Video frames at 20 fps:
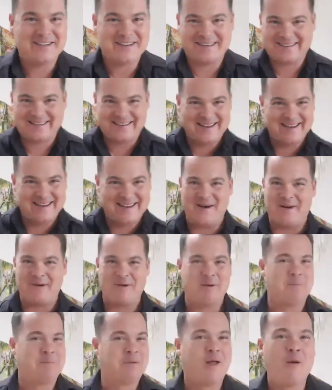you know,
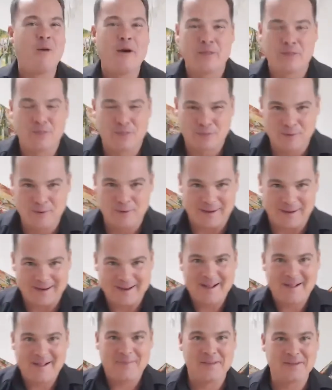blowing through it.
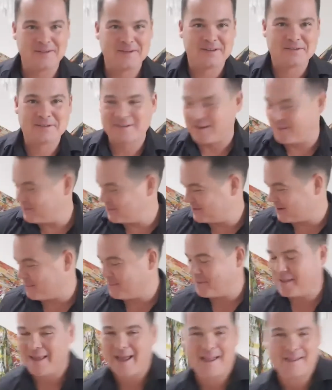This is
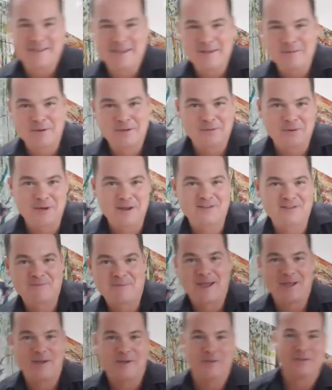something I did with one of my old